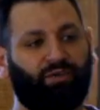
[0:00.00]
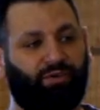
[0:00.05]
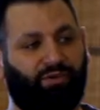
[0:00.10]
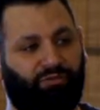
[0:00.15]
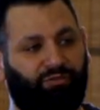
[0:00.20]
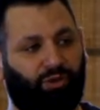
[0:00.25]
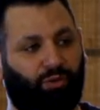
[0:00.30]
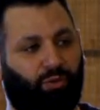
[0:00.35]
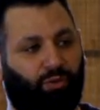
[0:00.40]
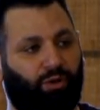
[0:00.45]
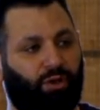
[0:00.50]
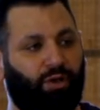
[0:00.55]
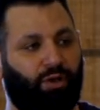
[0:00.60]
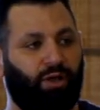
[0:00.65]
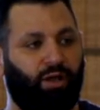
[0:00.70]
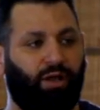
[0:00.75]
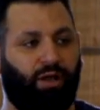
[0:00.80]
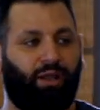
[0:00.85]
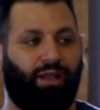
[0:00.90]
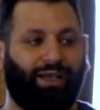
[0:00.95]
review,
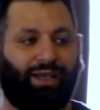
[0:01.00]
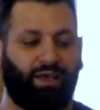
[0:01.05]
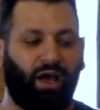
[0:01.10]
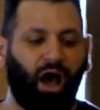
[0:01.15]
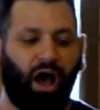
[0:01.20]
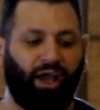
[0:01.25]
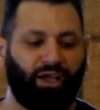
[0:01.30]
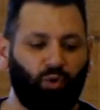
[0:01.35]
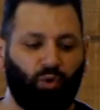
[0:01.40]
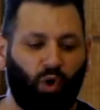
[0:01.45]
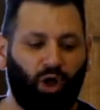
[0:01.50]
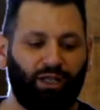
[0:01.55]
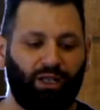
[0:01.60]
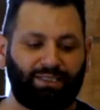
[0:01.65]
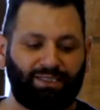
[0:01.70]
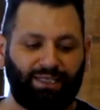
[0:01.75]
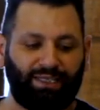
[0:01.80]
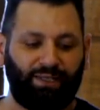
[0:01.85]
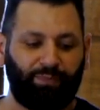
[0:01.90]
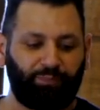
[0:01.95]
like a
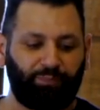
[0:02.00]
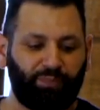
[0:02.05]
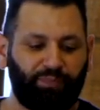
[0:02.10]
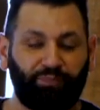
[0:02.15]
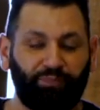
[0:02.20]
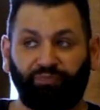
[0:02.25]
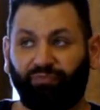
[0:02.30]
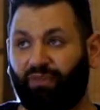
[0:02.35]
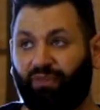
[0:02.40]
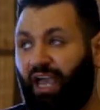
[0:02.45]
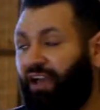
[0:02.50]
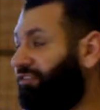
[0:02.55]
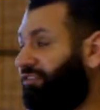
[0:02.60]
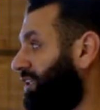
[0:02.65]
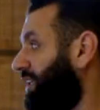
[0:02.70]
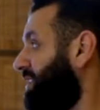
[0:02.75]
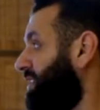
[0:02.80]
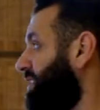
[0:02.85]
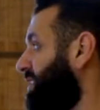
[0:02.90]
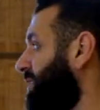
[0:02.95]
high-quality
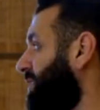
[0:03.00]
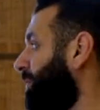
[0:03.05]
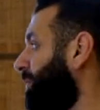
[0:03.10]
evidence.